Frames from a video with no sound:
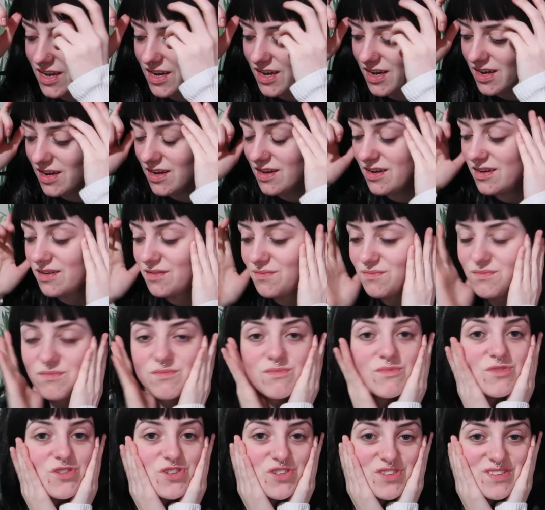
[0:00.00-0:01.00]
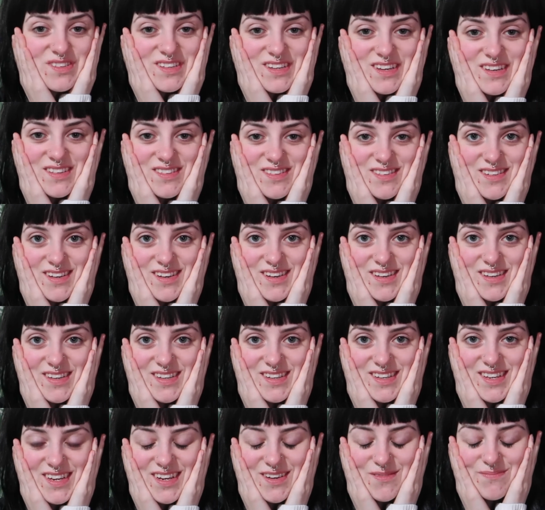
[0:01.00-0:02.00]
We're just gonna get started,
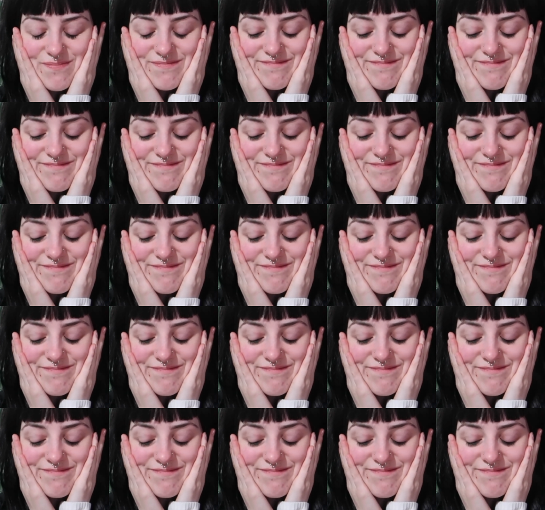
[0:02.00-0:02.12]
yeah.